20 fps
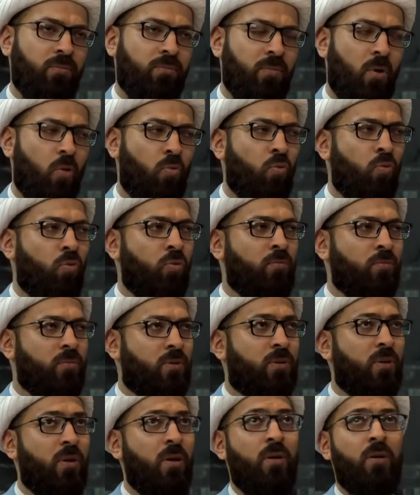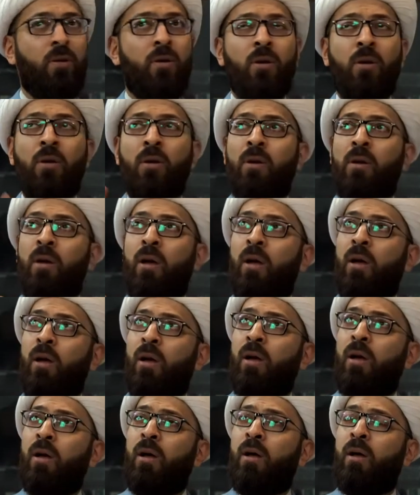Rooms
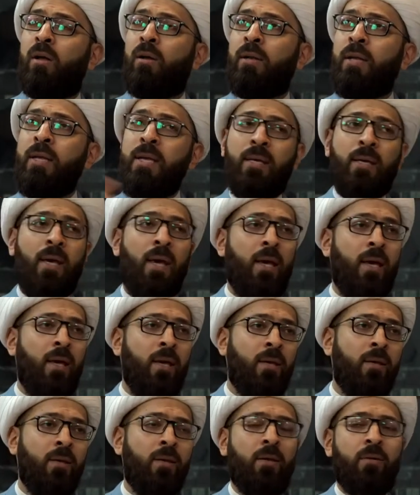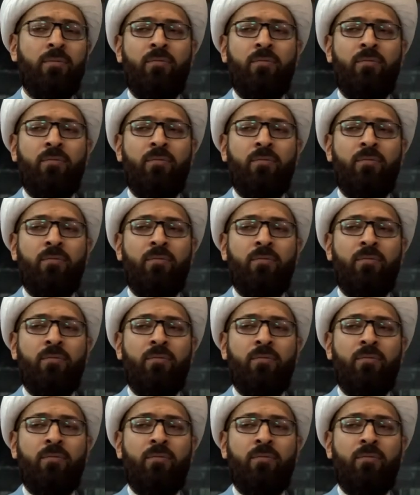leaking,